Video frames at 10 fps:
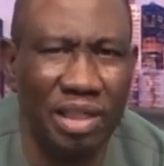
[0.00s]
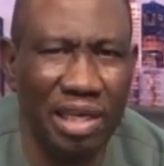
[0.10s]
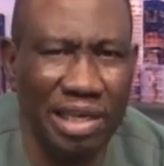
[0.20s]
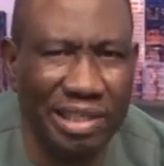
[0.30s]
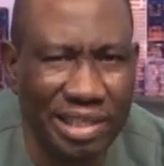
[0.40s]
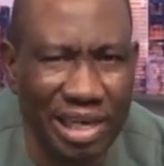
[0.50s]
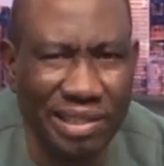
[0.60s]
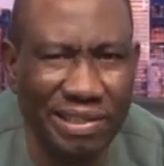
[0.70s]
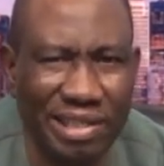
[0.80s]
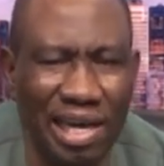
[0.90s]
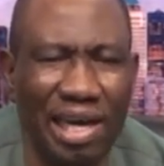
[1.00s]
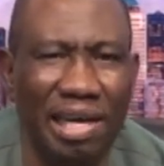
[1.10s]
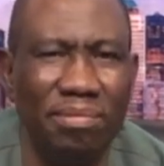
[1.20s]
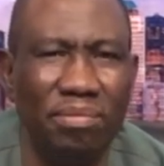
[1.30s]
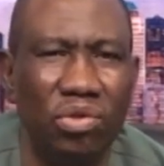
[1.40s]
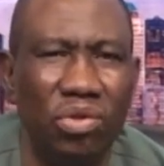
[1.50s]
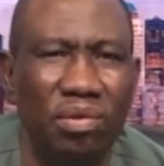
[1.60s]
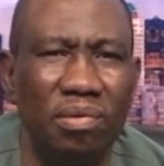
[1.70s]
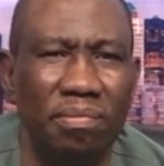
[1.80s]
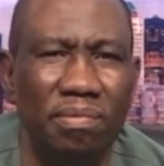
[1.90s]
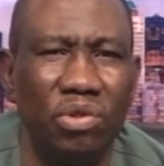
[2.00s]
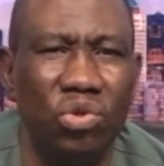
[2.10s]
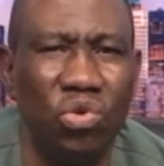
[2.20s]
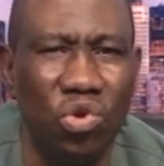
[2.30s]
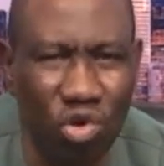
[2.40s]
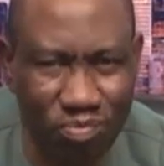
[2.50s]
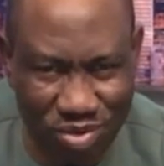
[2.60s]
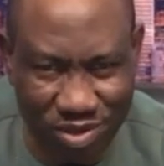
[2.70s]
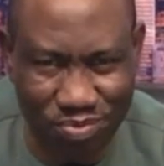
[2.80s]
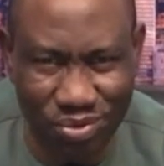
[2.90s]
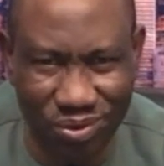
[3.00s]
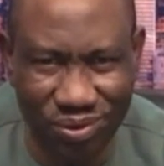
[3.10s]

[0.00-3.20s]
It takes time to know people.